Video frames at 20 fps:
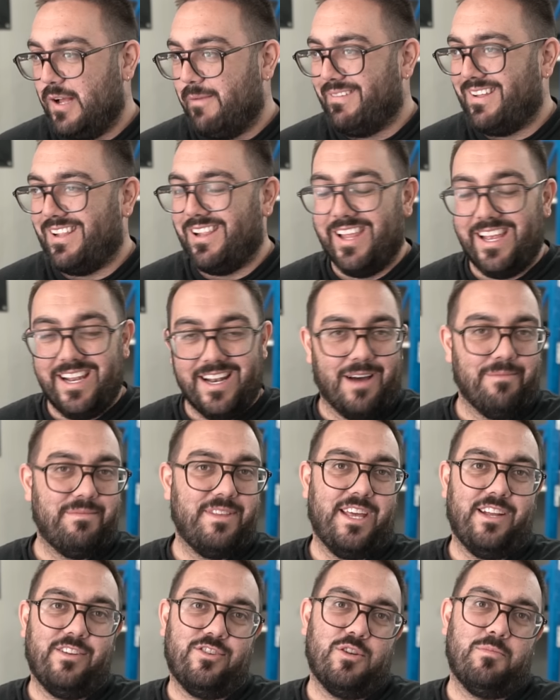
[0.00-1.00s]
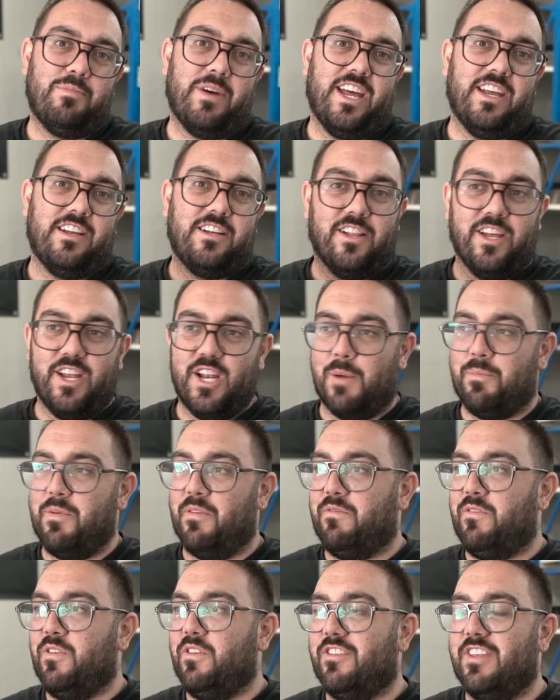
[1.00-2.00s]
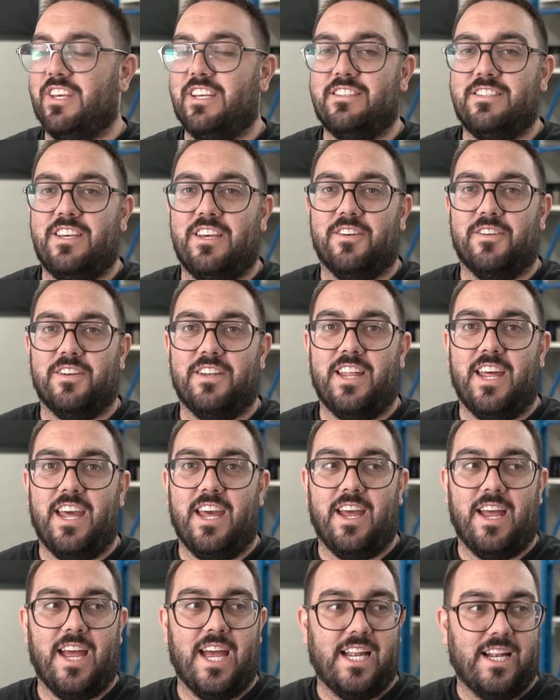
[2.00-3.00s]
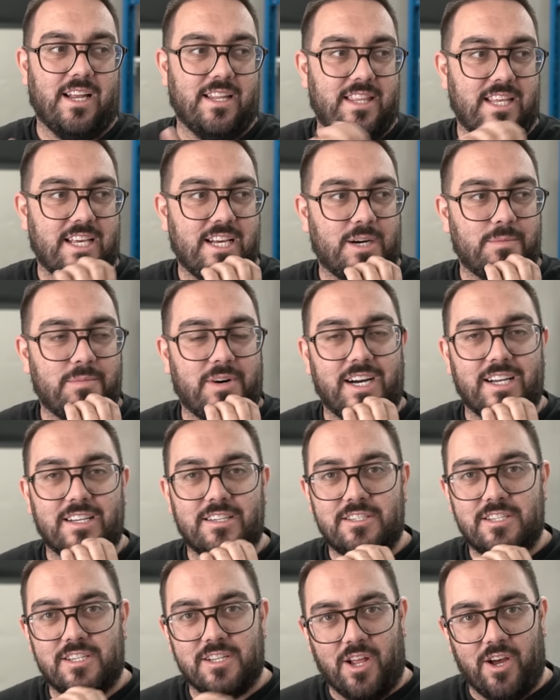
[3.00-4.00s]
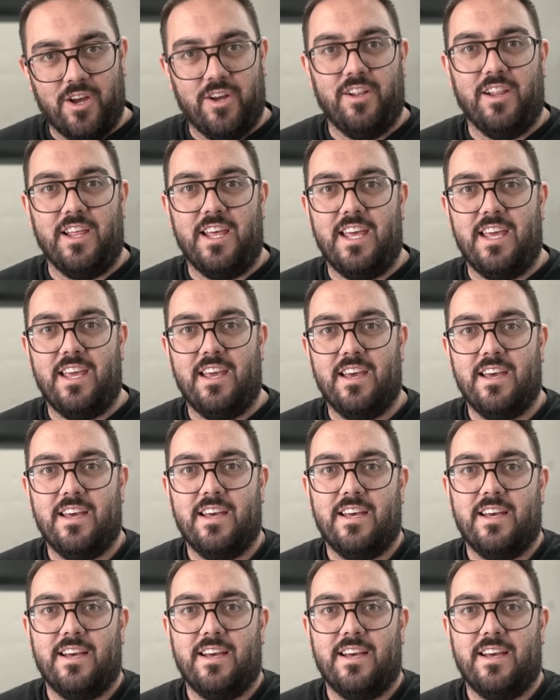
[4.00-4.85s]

clean up the engine bay, clean up a few things here and there, and I think I might slowly